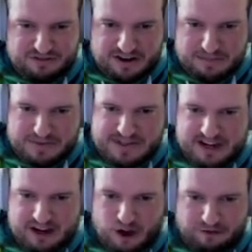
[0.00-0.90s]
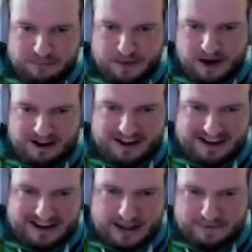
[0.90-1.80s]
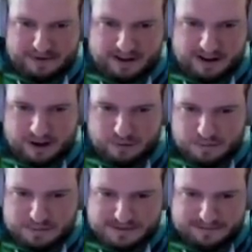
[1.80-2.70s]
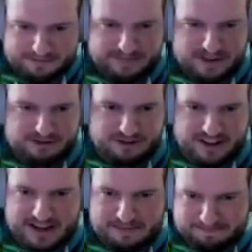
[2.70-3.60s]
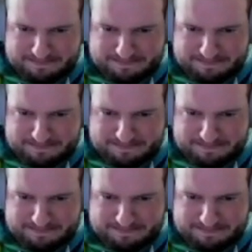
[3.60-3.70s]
run in particular of the partner clip. Whoops. Try that again.